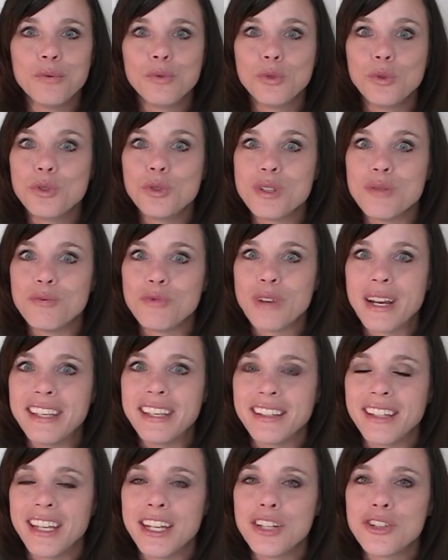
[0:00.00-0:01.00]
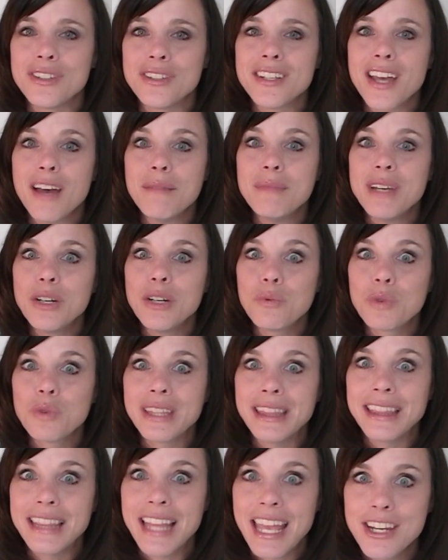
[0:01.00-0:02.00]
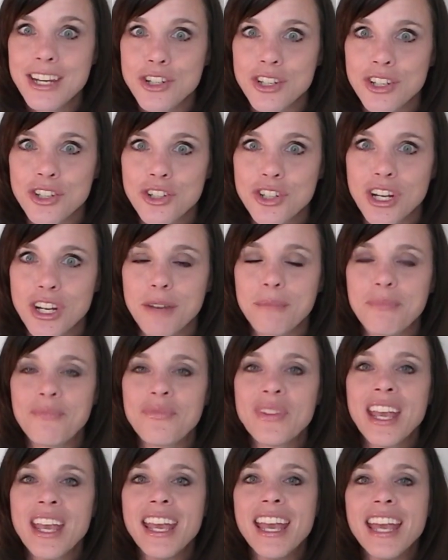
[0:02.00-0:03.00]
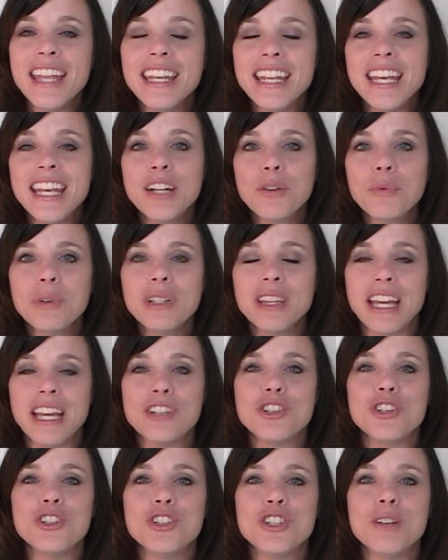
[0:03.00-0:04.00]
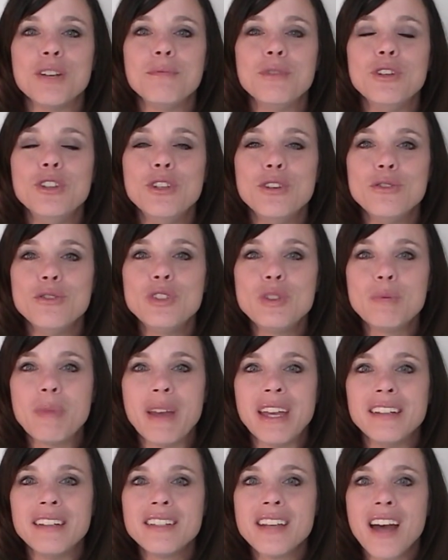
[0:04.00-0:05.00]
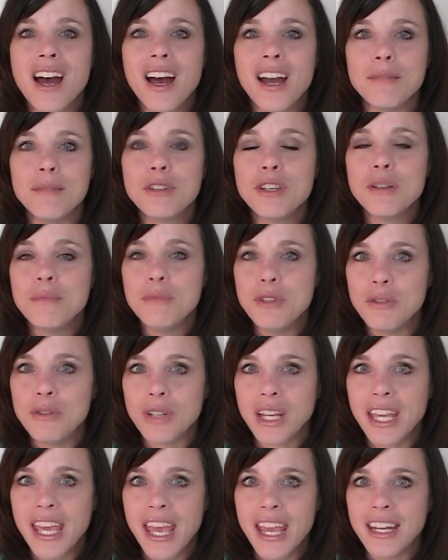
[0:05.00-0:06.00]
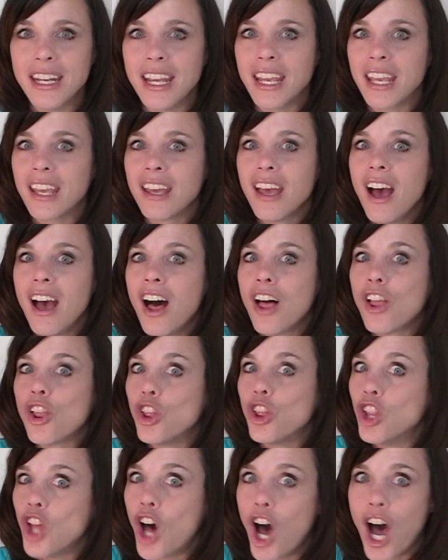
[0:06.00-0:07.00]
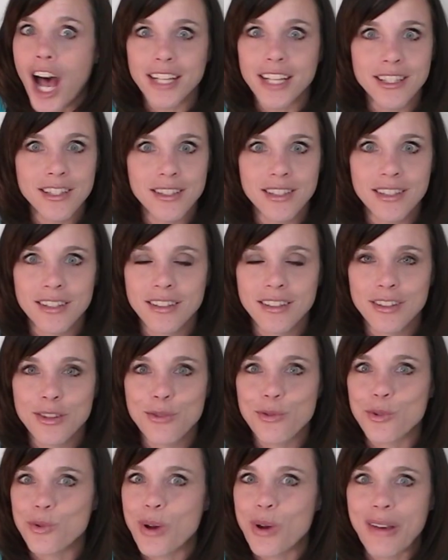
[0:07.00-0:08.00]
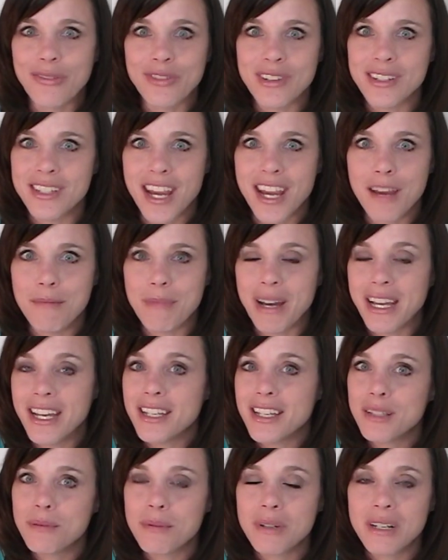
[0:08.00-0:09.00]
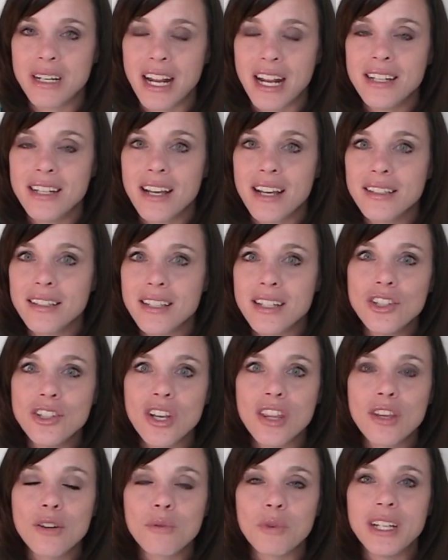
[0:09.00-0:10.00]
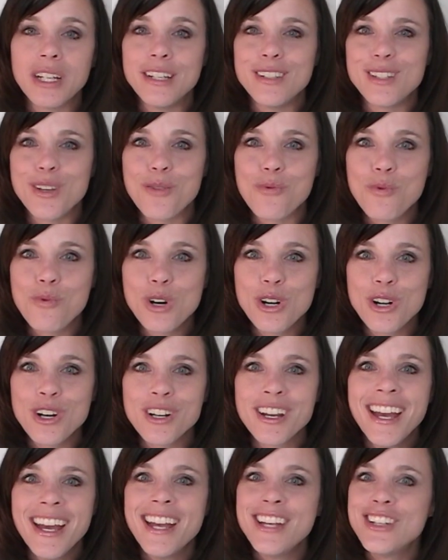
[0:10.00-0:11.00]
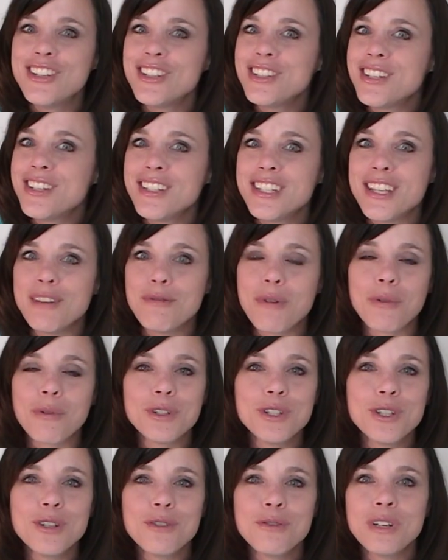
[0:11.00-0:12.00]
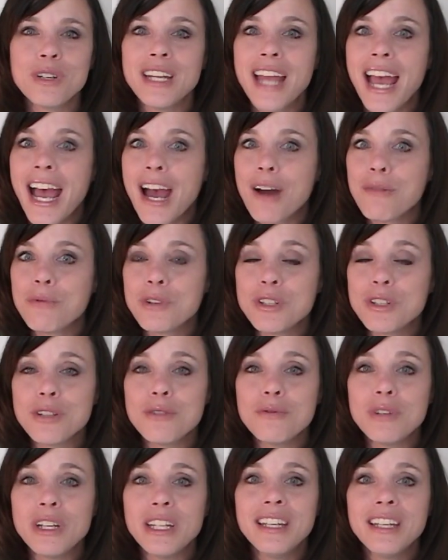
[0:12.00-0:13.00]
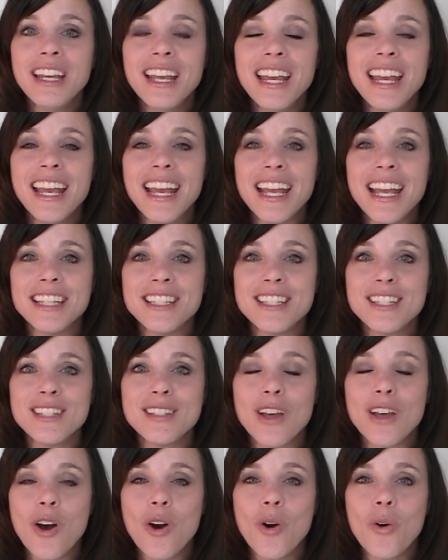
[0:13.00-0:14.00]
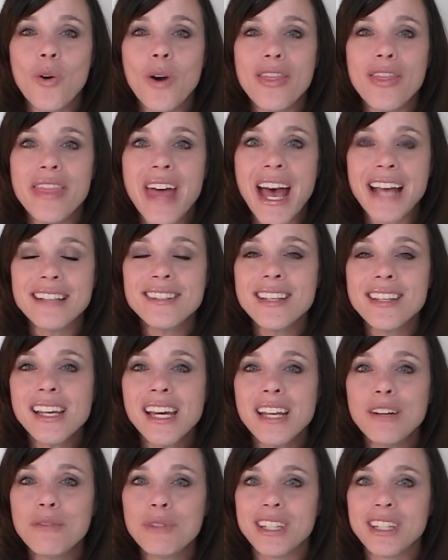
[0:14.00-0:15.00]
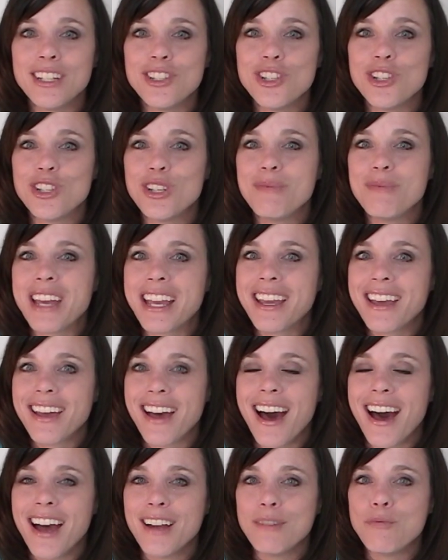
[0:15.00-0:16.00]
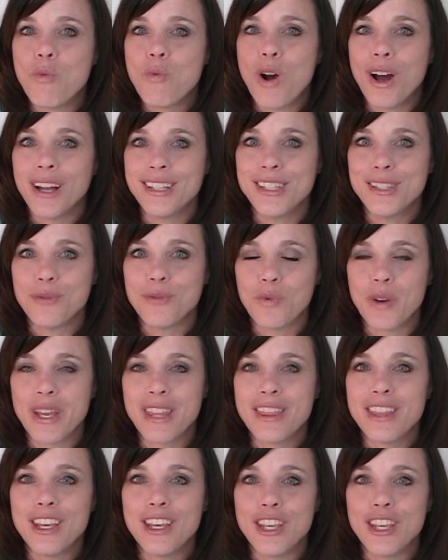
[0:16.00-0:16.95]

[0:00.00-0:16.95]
rules and regulations. I'm in a relationship. And in a relationship, you spend time communicating lots throughout the day. My husband and I text each other when he's at work just to see what we're doing, how we're doing. And so that's the kind of relationship that God wants with